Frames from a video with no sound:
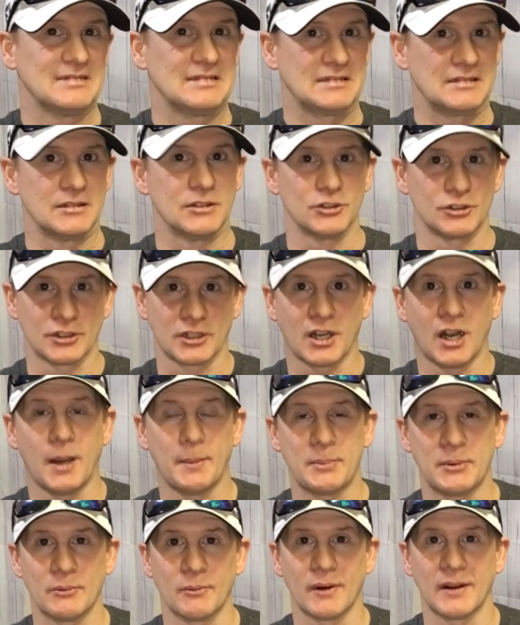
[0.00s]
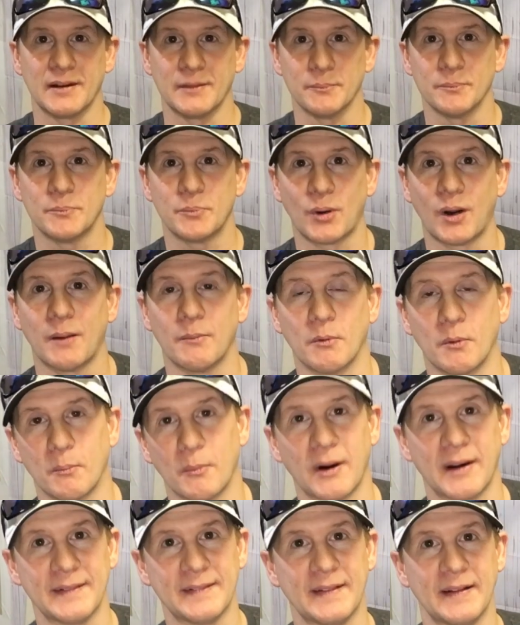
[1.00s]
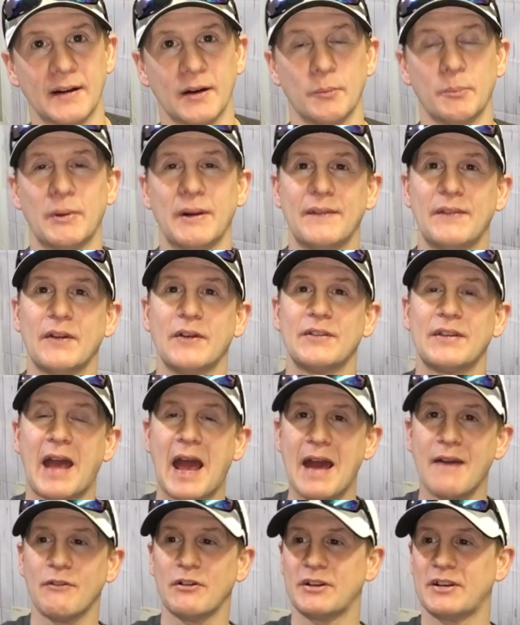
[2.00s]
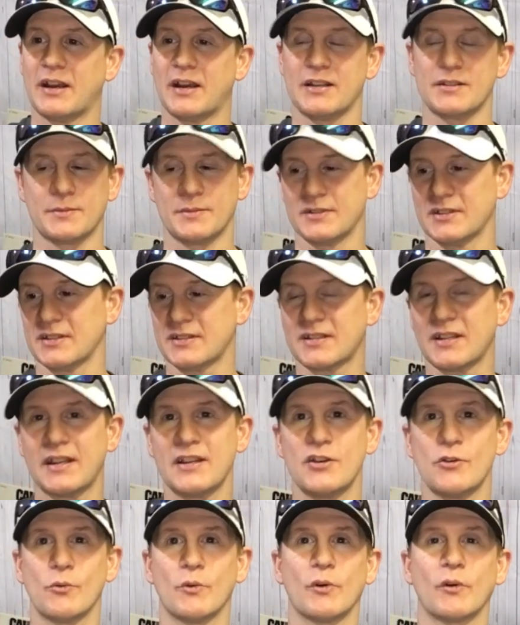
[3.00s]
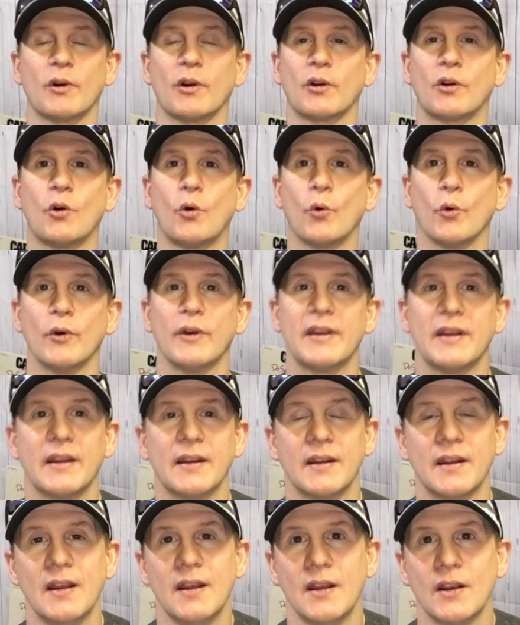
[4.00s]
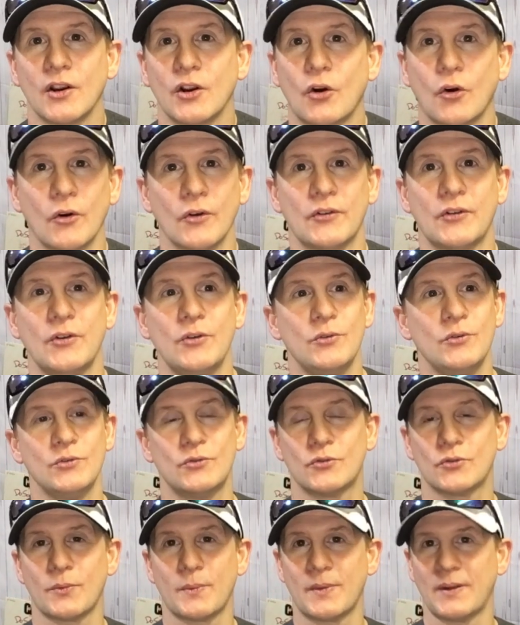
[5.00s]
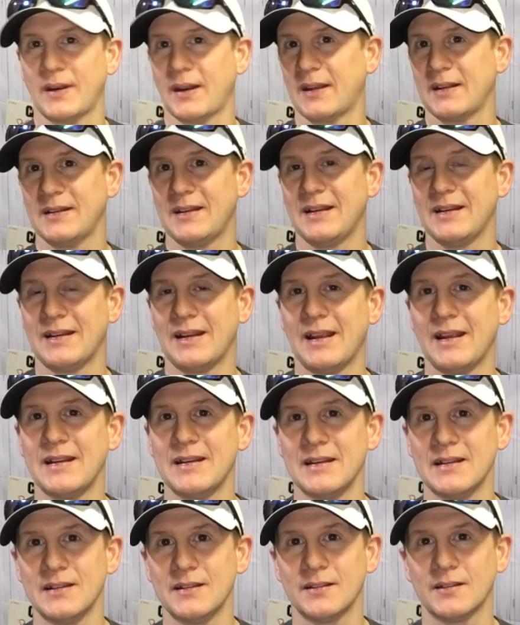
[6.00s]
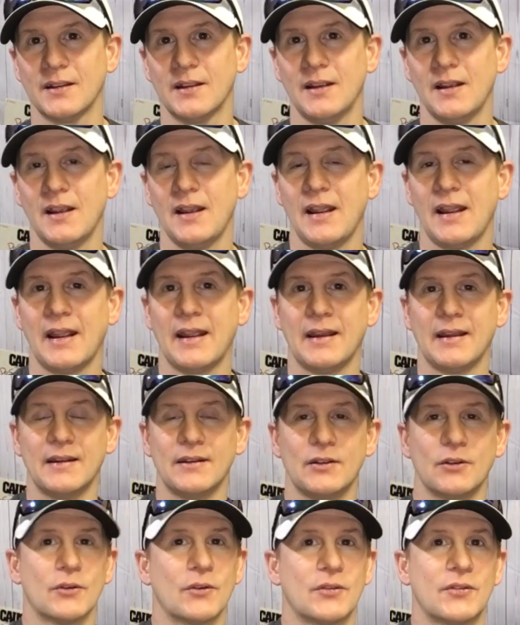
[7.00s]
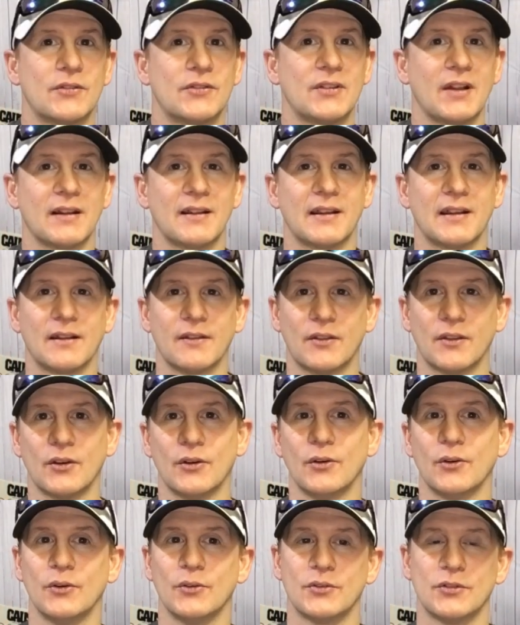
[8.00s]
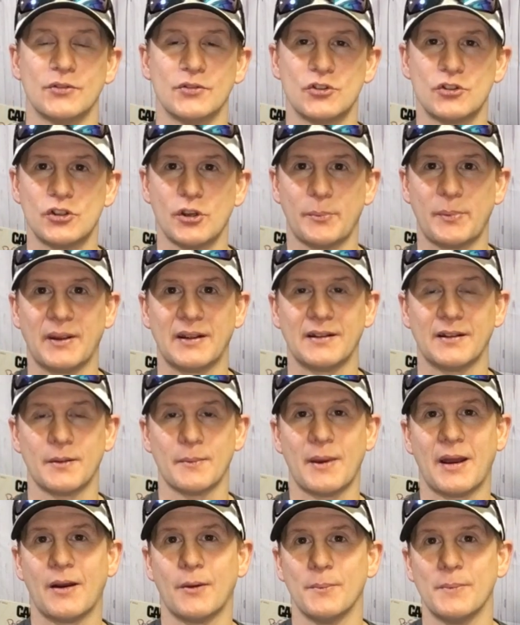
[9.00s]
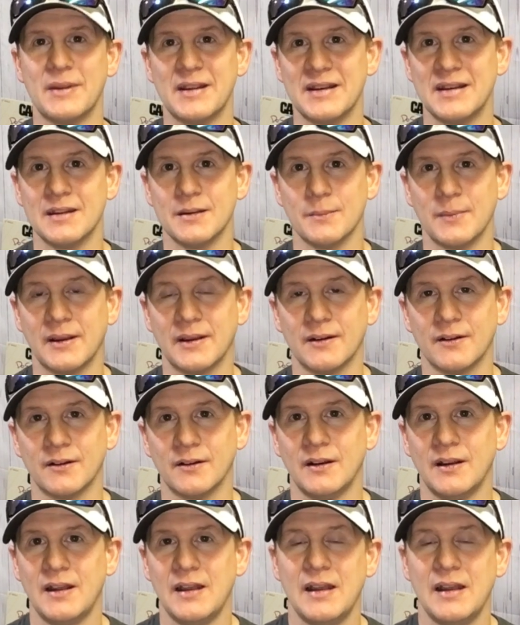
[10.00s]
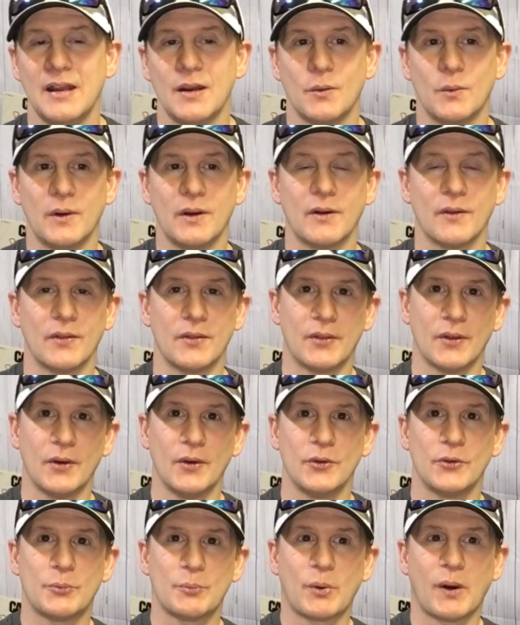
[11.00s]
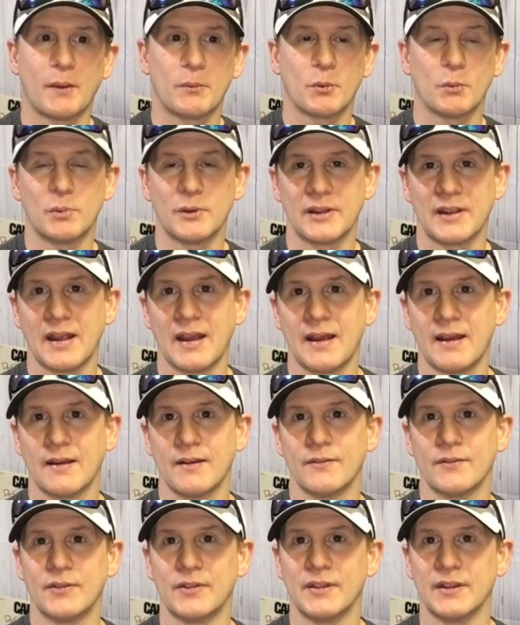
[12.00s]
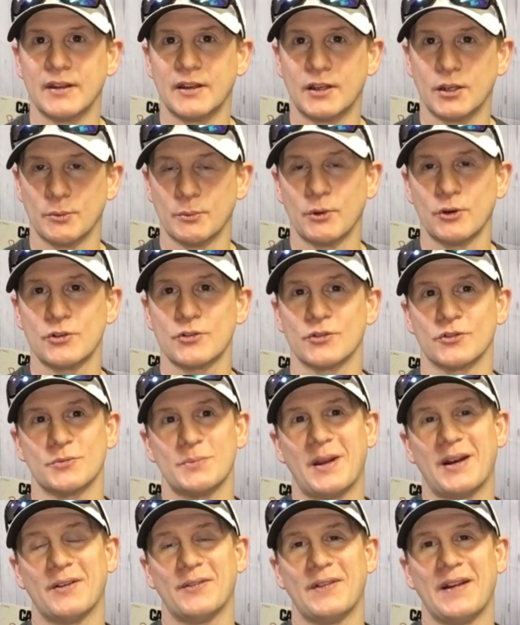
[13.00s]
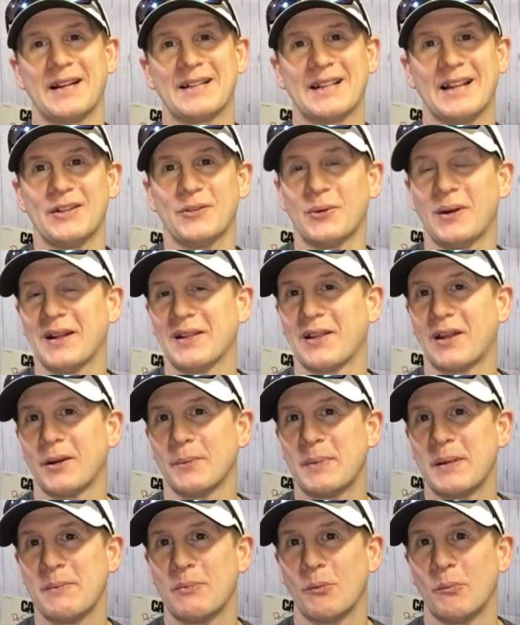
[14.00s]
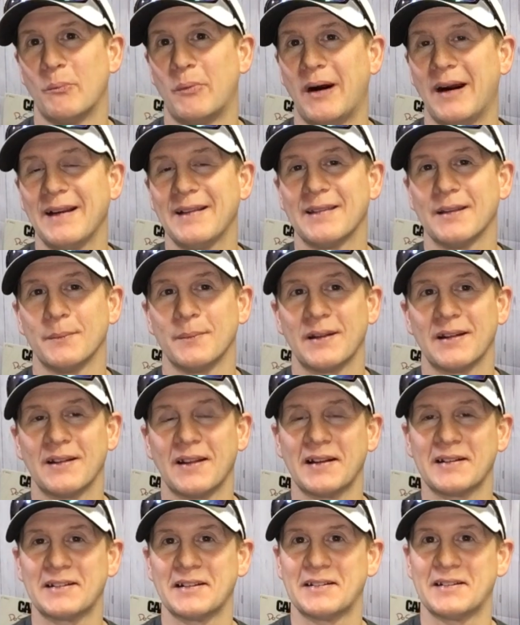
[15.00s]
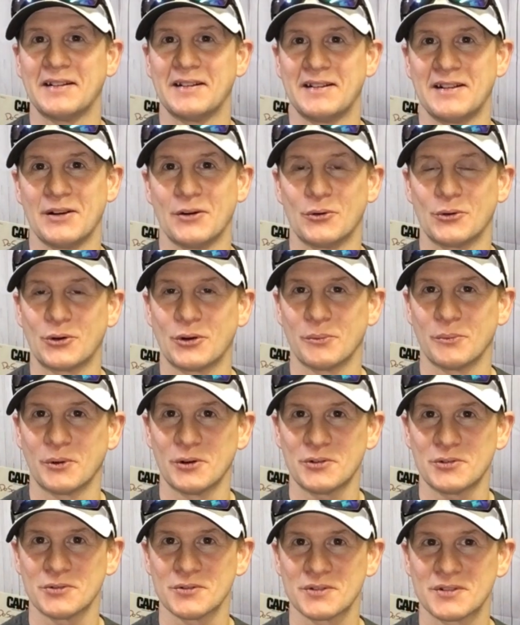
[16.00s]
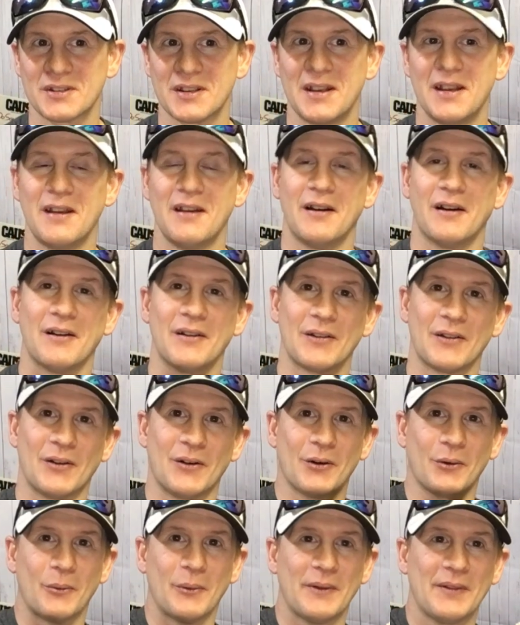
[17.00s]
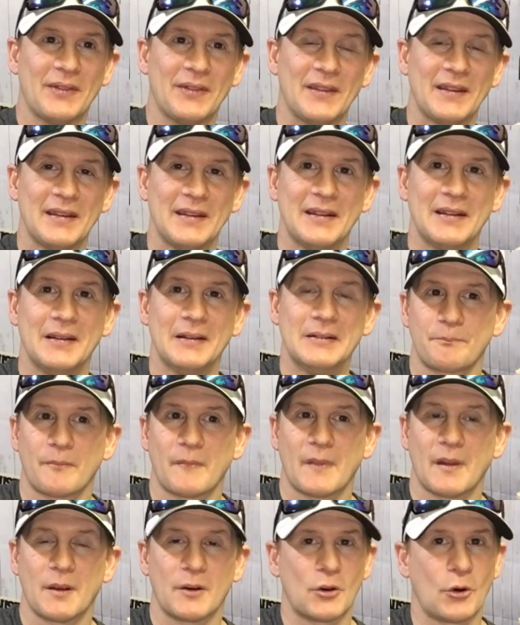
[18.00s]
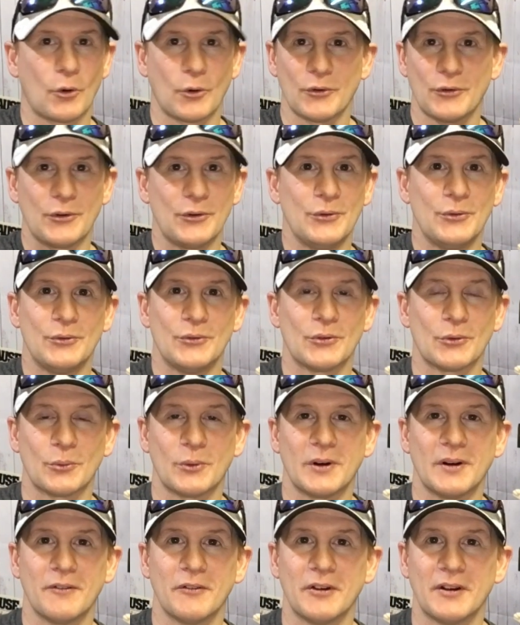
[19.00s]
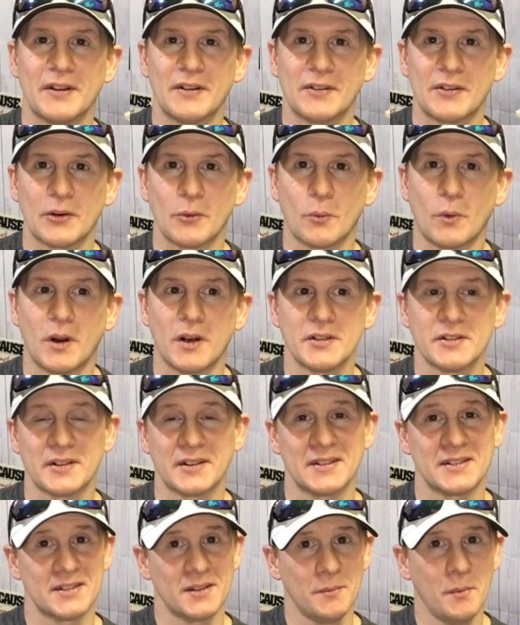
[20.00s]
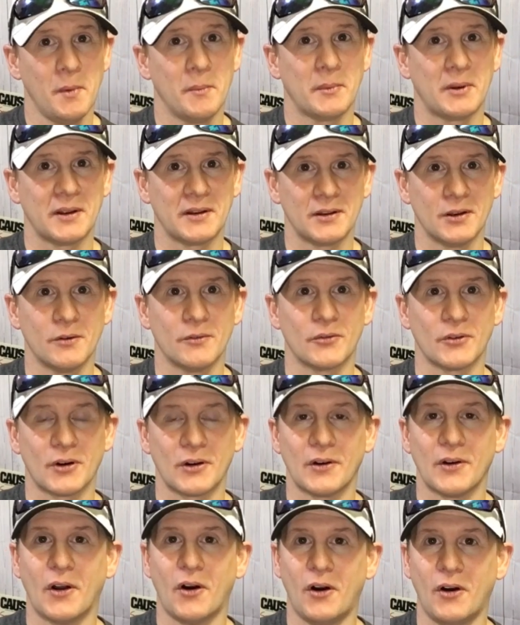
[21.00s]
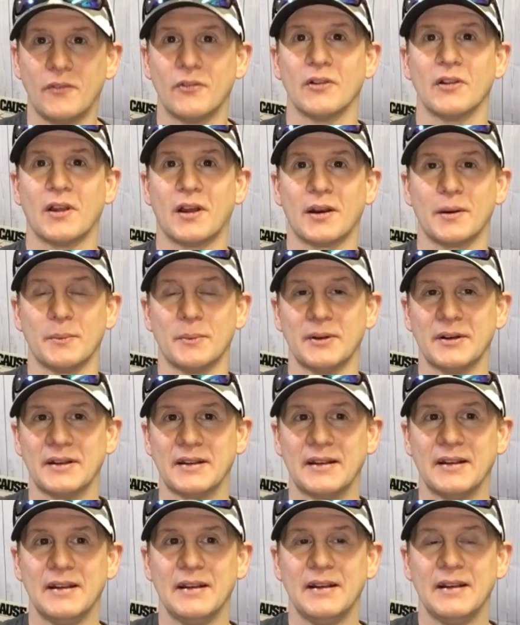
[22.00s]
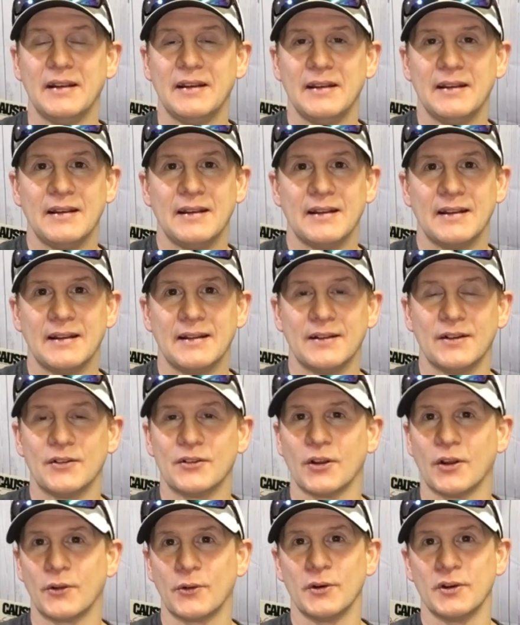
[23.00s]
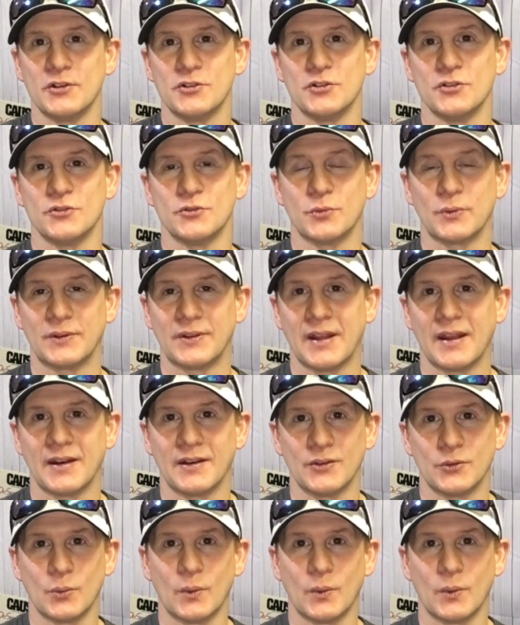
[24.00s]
there's a copyright problem right there, but there's advertisements. Let's say you were recording cartoons from the 1980s and you're selling those and shipping them out media mail. Well, those probably have the commercials. Matter of fact, that's why a lot of people buy them. They like to see the old commercials along with the cartoons or whatever it is they're watching. And some of them can go for an awful lot of money. And there's other issues with that as